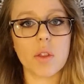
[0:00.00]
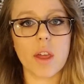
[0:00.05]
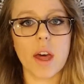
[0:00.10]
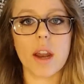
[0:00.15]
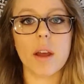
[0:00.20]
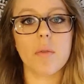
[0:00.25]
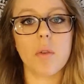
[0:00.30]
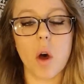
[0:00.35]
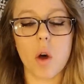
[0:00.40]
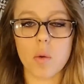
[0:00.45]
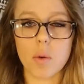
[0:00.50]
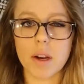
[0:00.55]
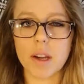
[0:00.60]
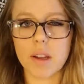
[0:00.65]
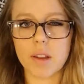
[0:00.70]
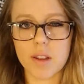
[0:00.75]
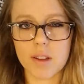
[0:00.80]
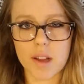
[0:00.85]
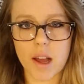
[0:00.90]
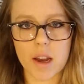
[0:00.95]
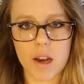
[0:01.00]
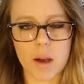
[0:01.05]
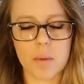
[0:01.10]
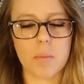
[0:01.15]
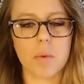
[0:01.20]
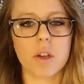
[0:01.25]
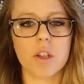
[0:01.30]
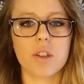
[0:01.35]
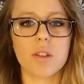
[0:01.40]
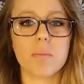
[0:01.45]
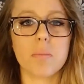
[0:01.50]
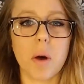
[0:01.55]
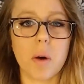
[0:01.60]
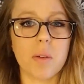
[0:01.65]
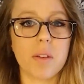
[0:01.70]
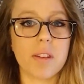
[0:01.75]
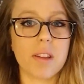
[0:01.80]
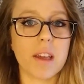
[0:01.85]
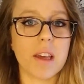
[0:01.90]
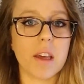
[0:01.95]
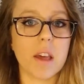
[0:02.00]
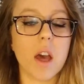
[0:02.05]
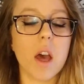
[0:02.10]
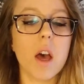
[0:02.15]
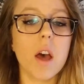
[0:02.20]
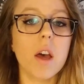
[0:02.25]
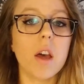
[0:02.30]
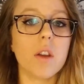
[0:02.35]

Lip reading: that I've already set up, which is posting